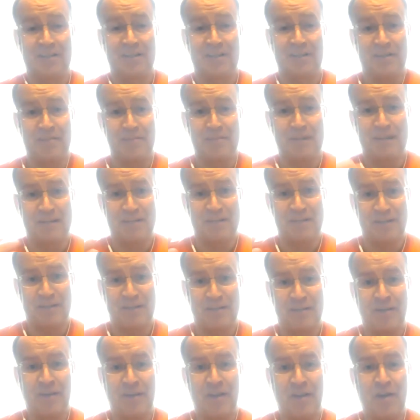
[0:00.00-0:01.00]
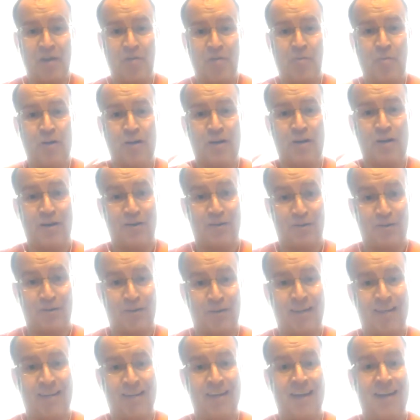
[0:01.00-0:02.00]
as you can imagine, we are
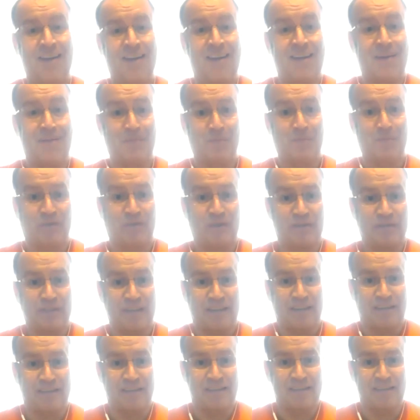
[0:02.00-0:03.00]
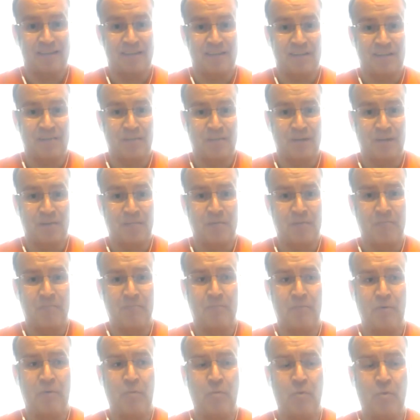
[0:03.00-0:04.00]
looking at a number of areas at the
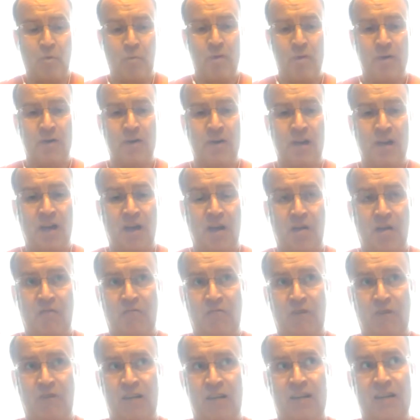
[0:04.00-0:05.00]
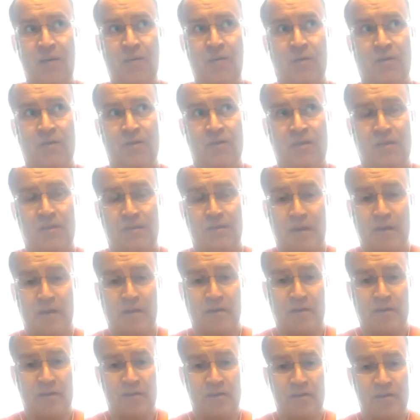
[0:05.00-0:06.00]
moment, but what we really want to
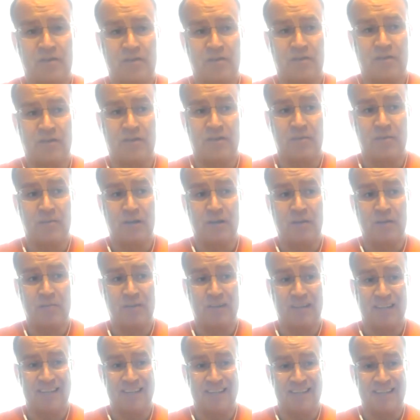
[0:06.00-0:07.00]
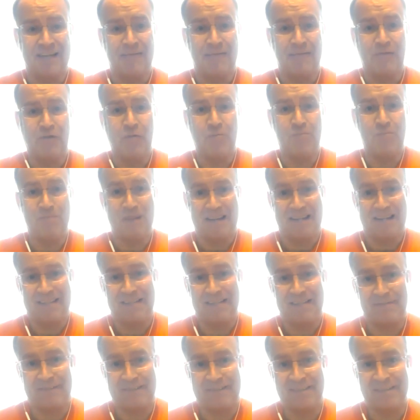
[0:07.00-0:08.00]
focus on at the moment is give you
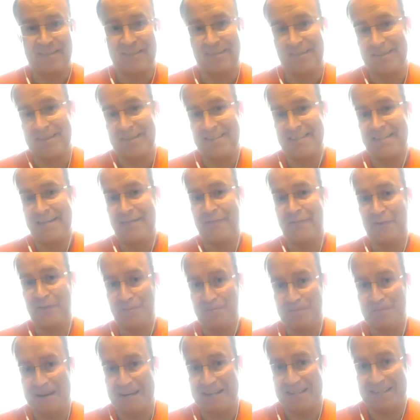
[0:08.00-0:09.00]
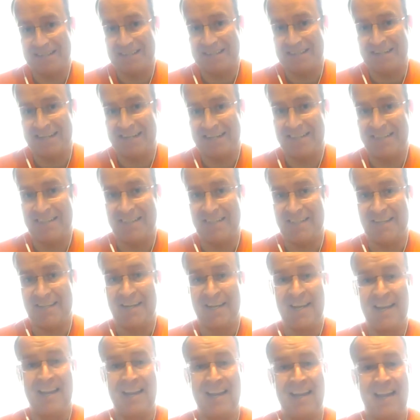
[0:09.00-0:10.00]
better insights, give you better
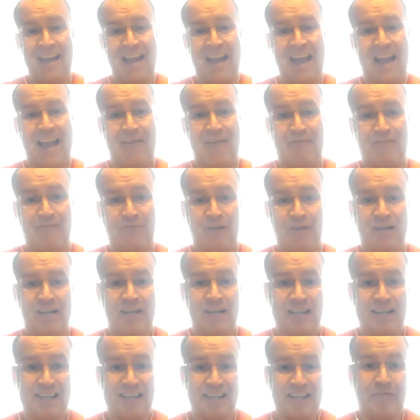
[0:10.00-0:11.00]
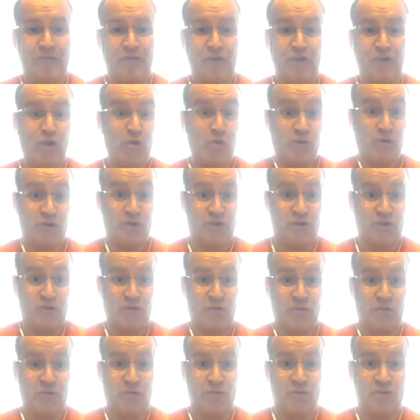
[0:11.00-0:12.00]
data, and really give you the
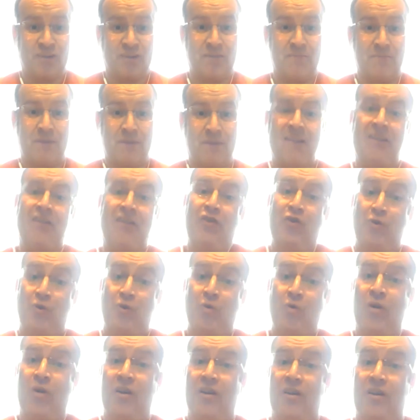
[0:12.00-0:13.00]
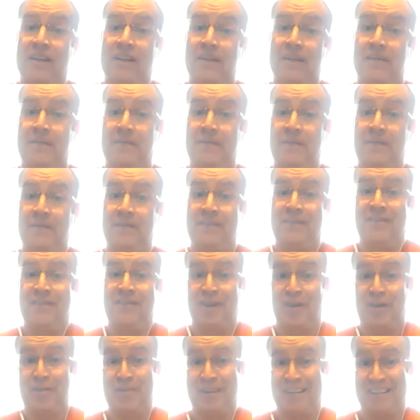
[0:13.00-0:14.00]
tools that make your life
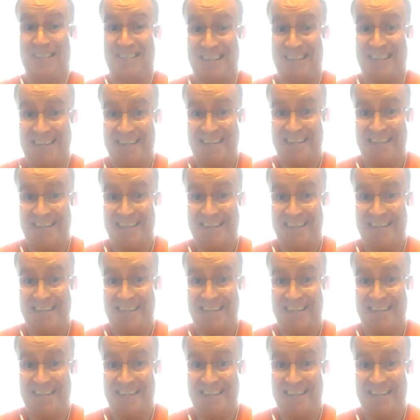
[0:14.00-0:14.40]
so much